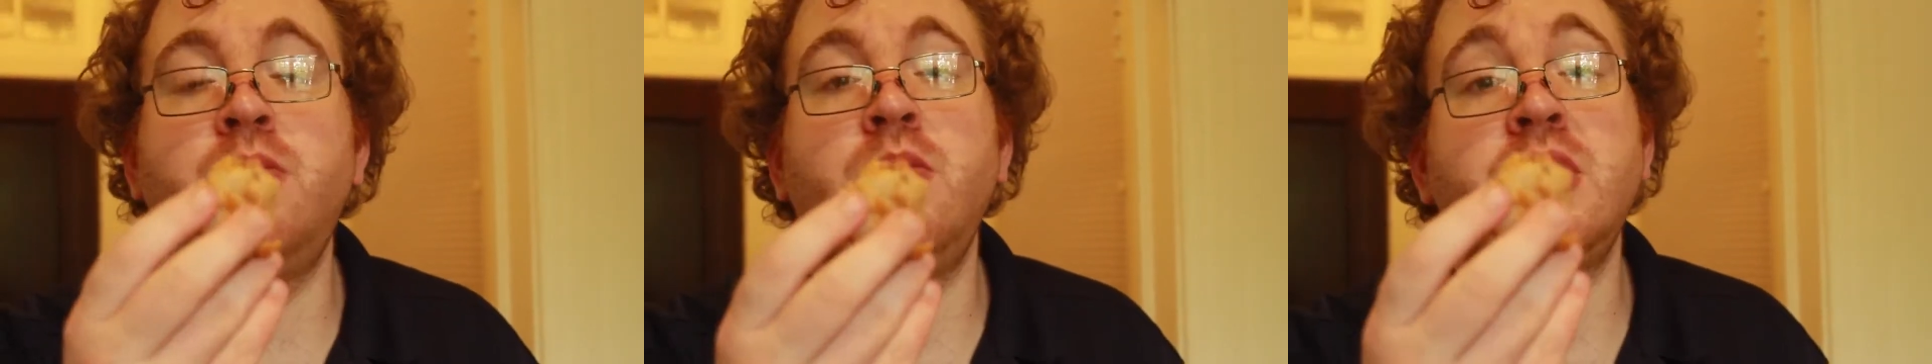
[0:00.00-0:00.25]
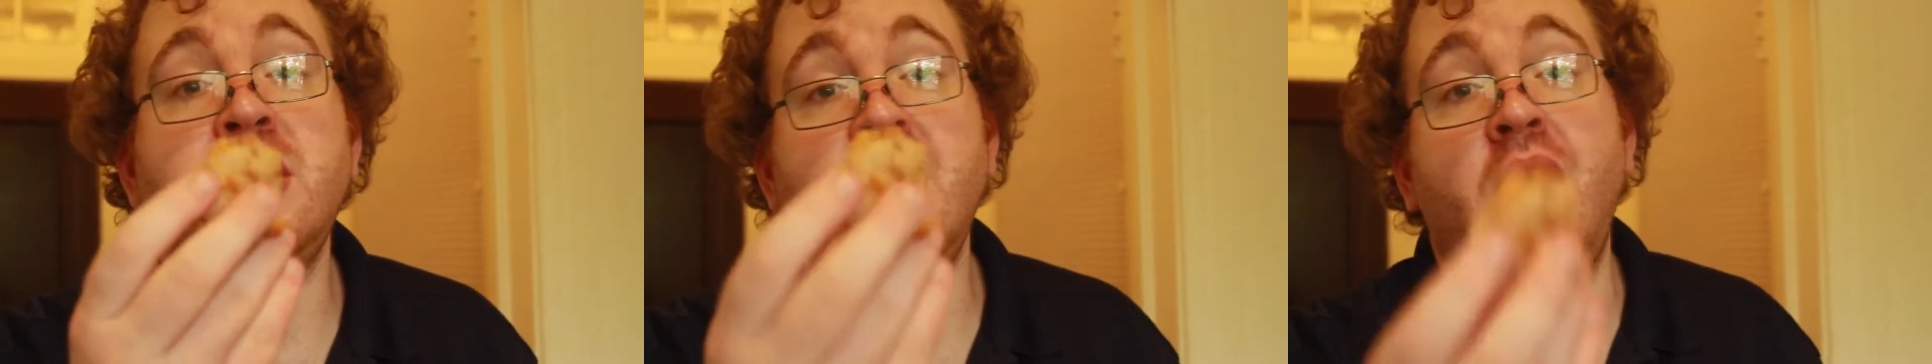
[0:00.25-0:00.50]

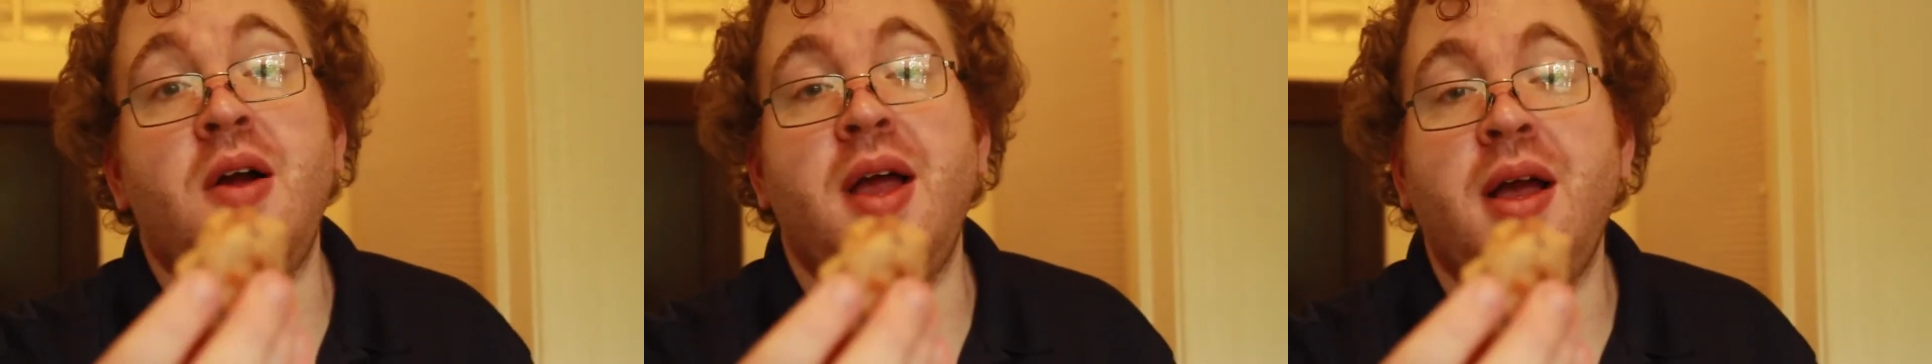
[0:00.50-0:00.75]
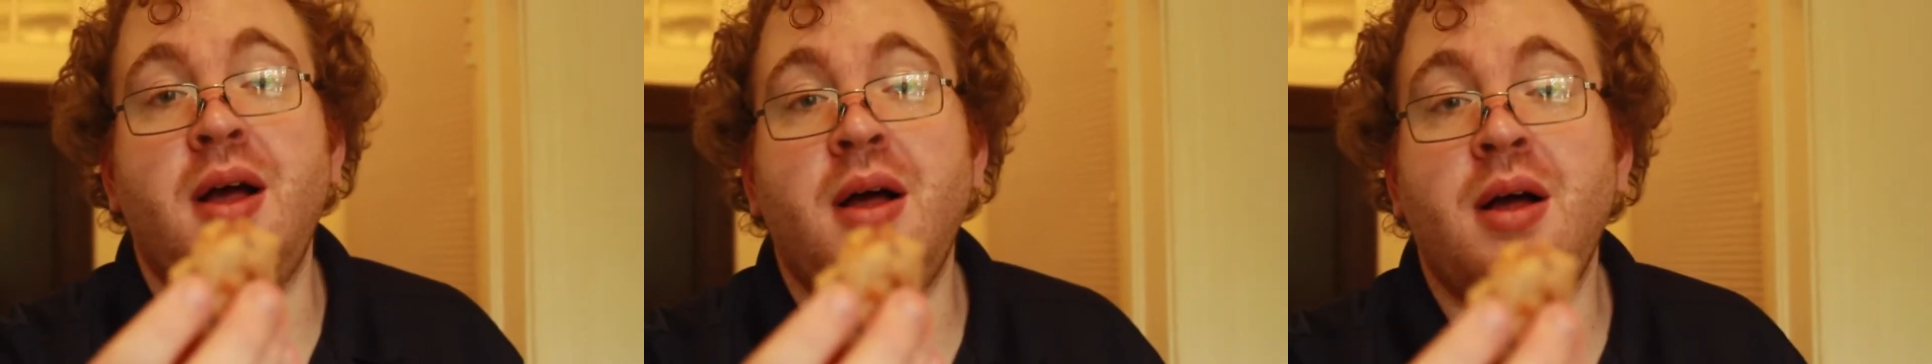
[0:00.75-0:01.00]

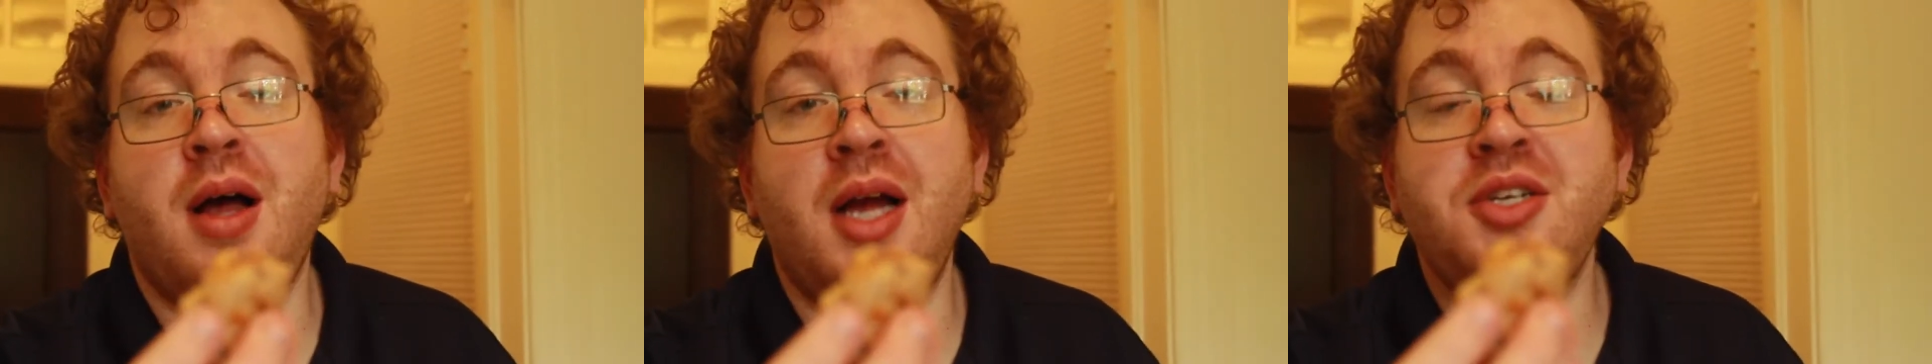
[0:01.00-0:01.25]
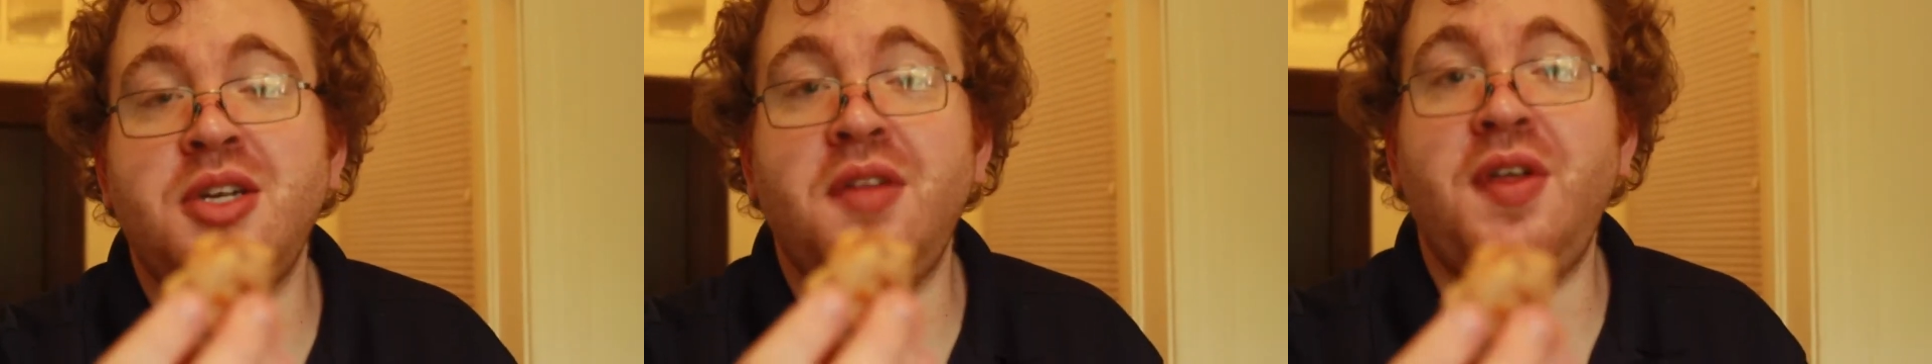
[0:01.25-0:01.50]
Sorry, I
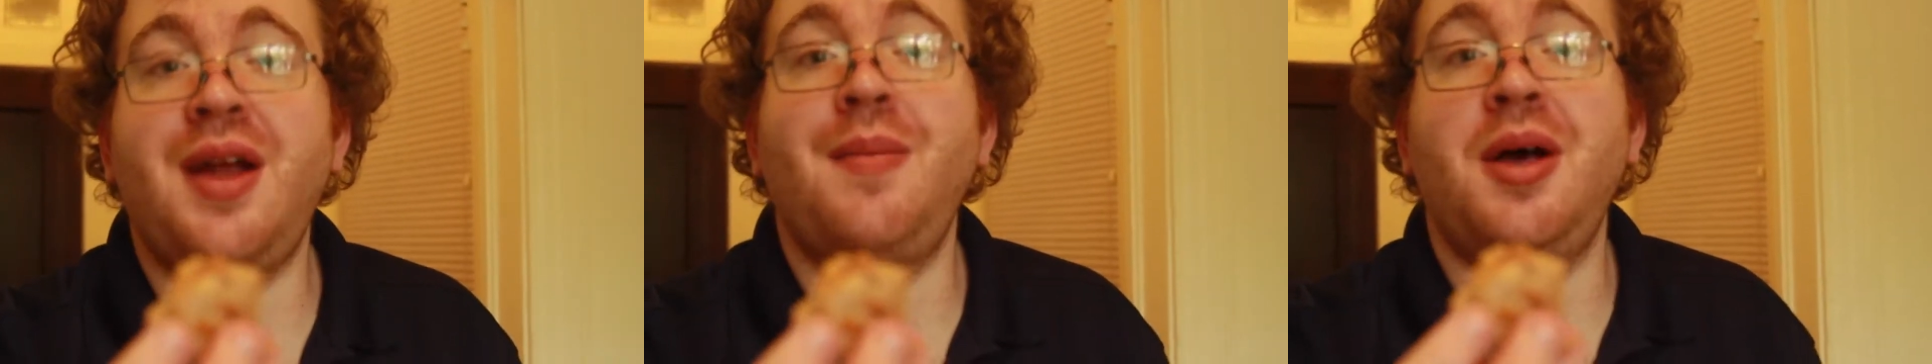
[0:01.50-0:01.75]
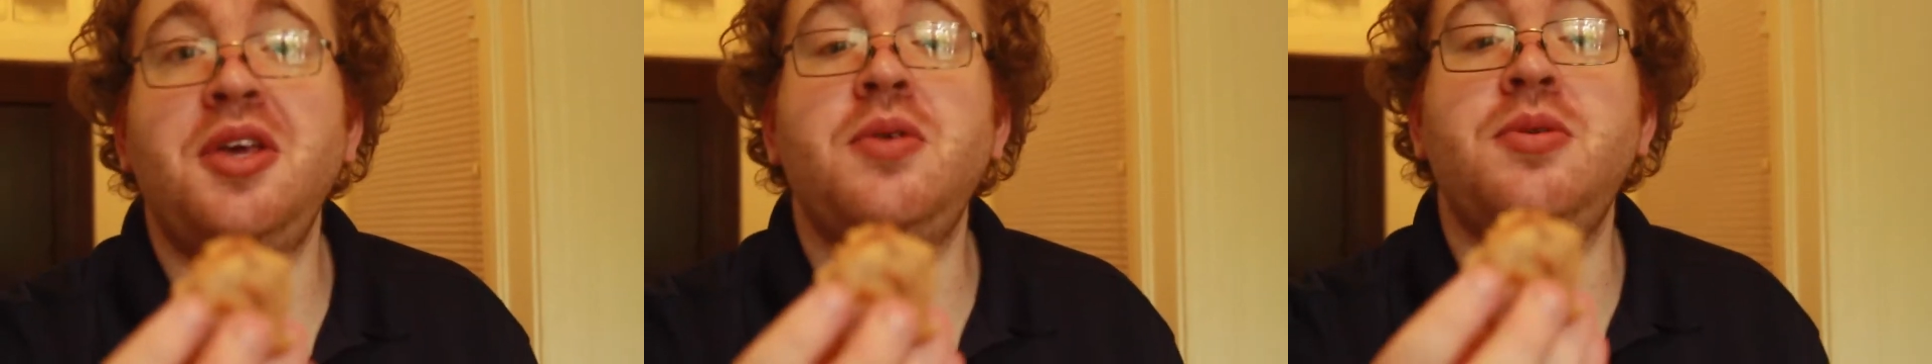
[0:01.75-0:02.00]
should have thought
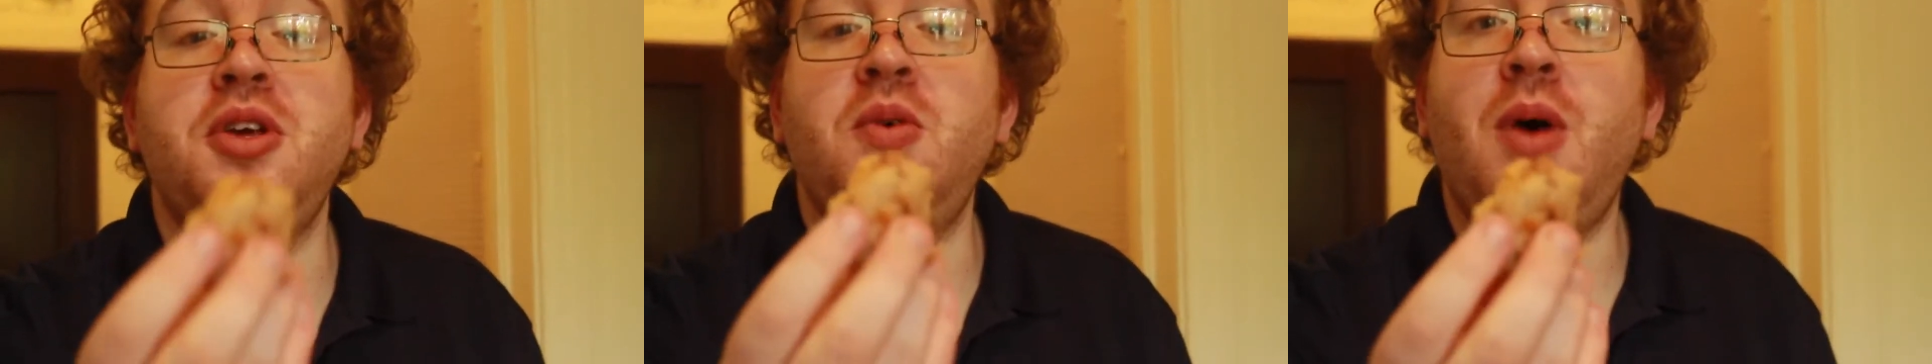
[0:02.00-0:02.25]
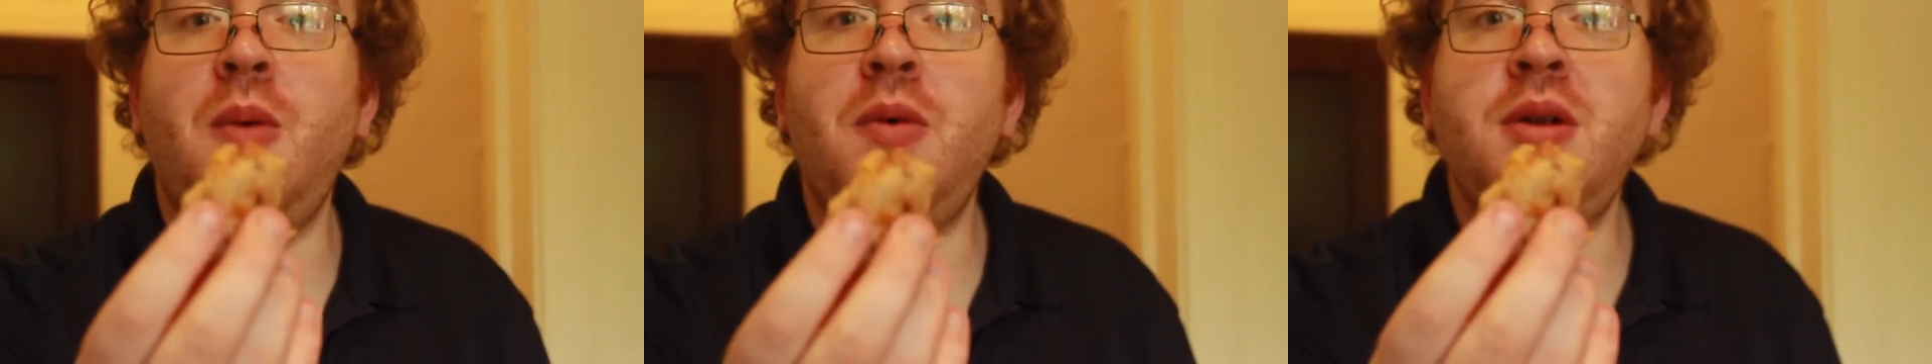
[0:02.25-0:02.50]
about you. Do you
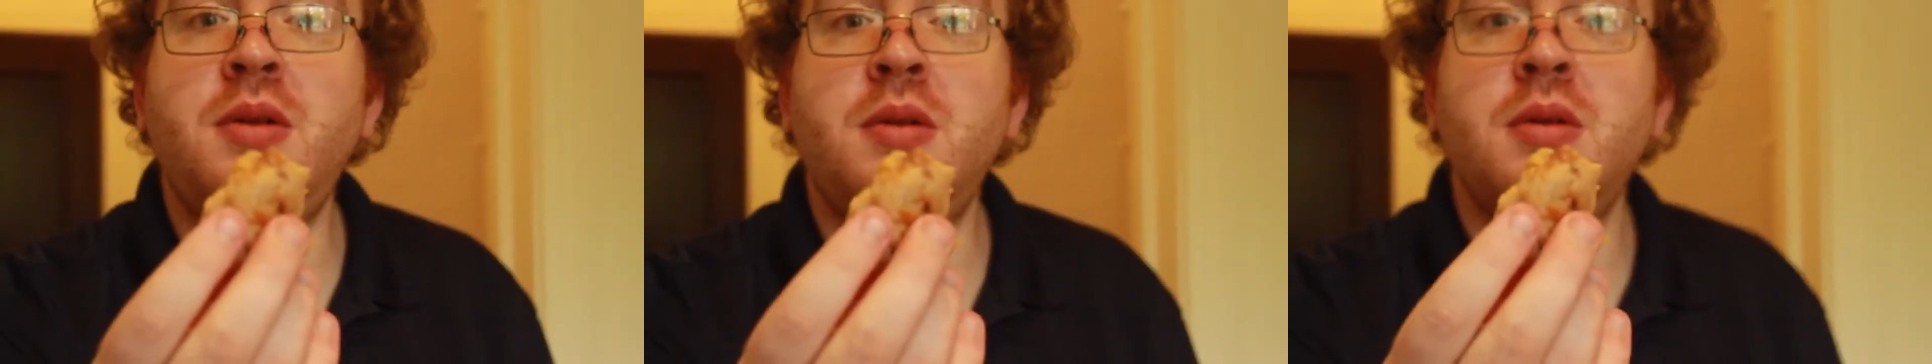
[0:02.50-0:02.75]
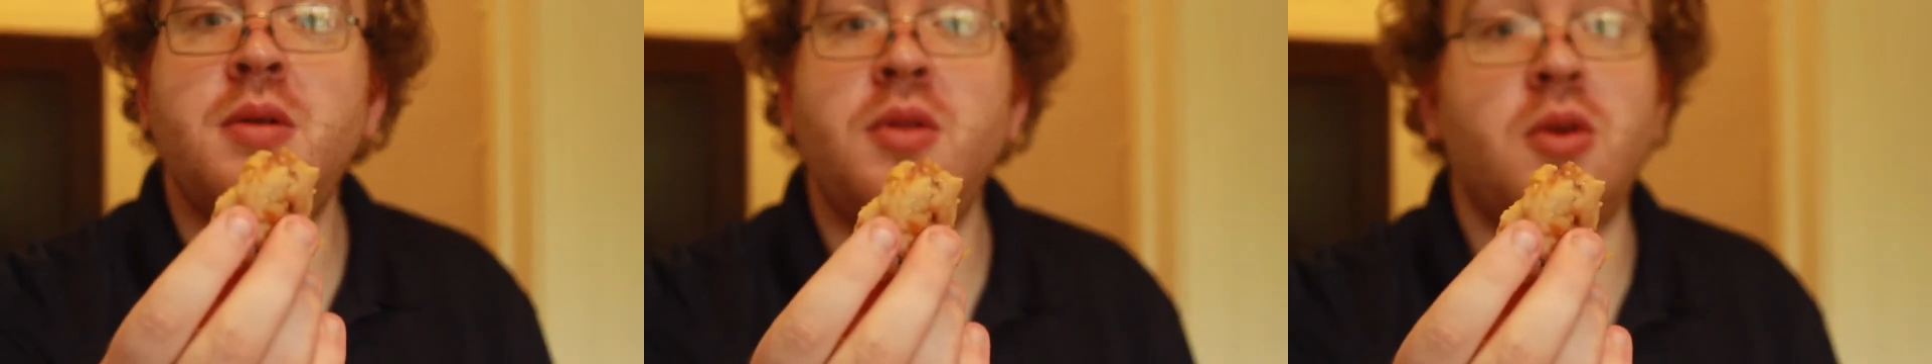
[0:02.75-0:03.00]
want one?
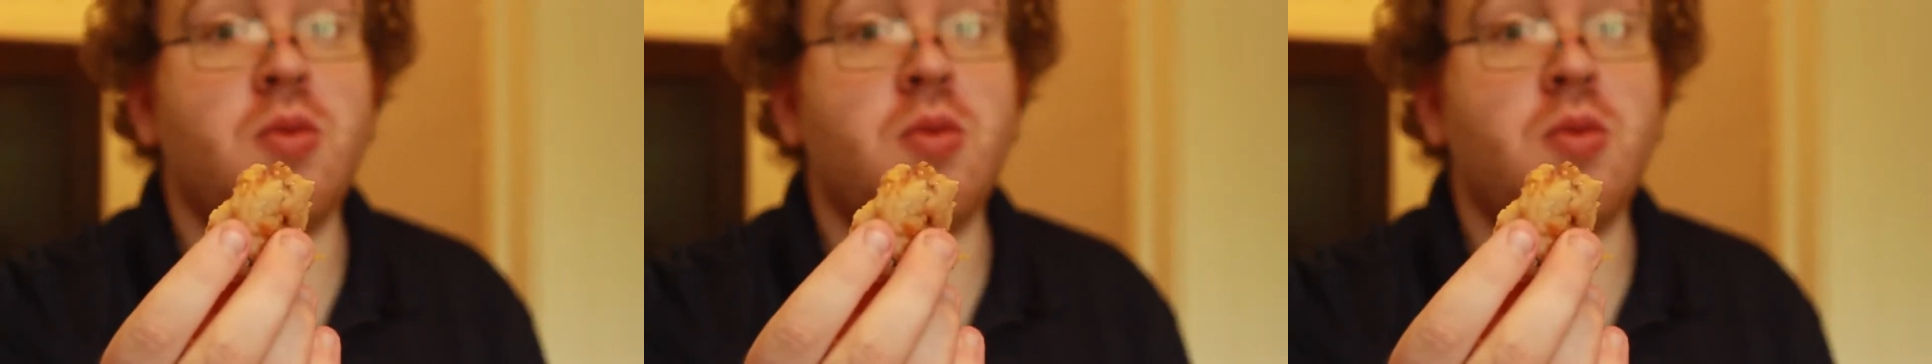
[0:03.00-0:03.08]
They're